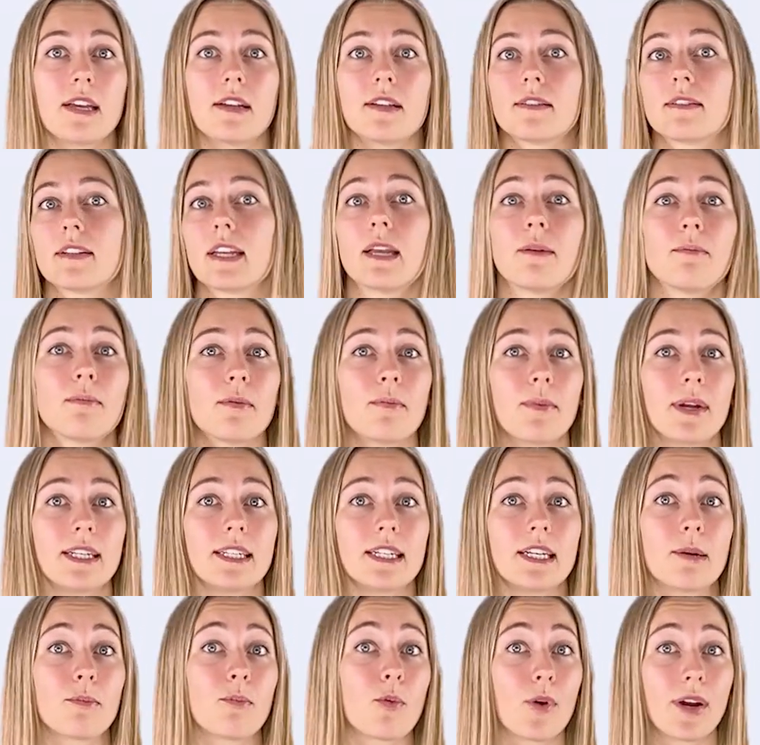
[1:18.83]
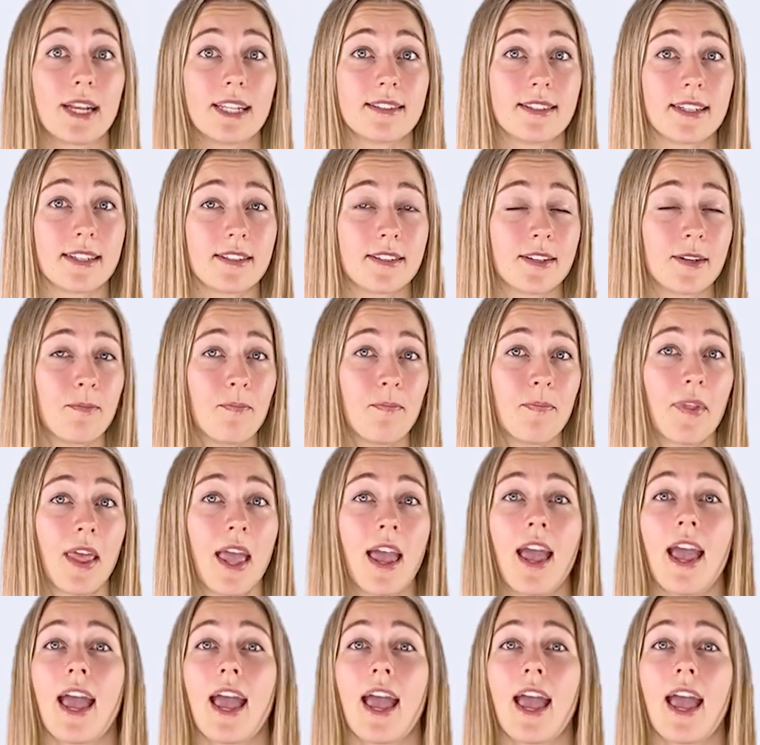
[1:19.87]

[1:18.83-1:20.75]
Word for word: is implementing a point system